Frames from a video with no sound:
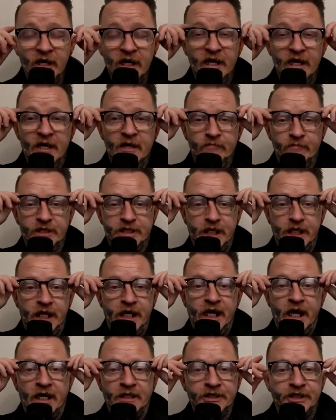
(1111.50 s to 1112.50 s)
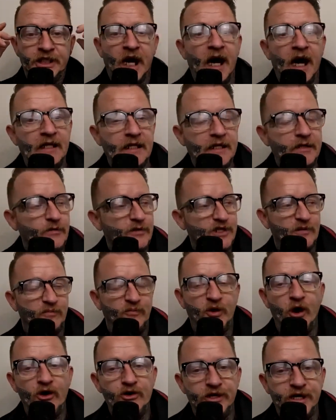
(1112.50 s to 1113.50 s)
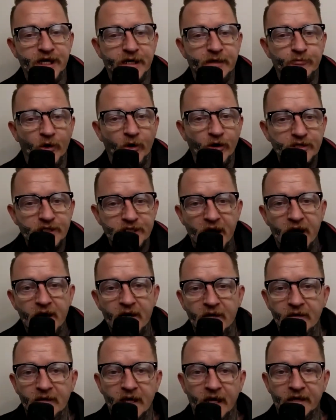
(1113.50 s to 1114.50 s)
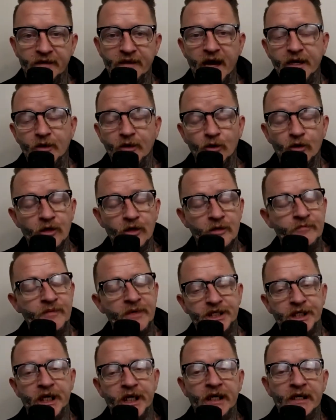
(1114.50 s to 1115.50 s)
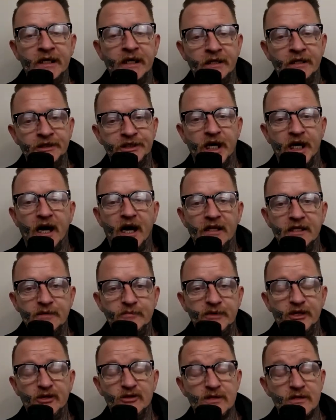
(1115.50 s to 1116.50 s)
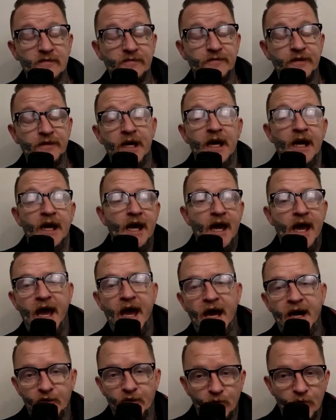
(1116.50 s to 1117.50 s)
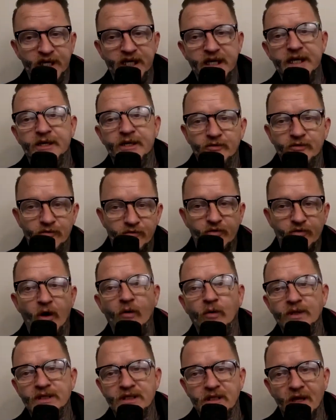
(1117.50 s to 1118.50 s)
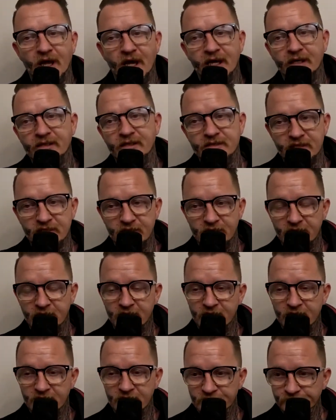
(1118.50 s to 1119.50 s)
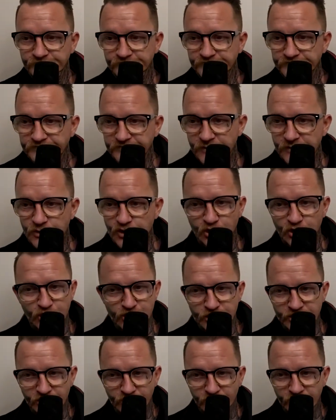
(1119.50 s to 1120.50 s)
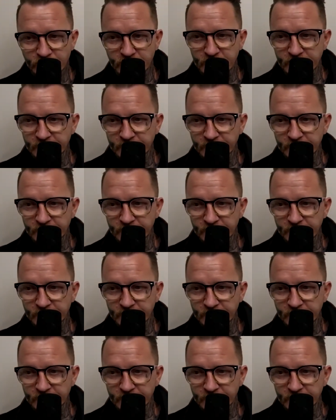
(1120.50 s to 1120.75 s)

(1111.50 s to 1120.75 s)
Machine Gun Charlie was a pro kickboxer, and they call him Machine Gun Charlie because of how quick he could throw his legs. True story.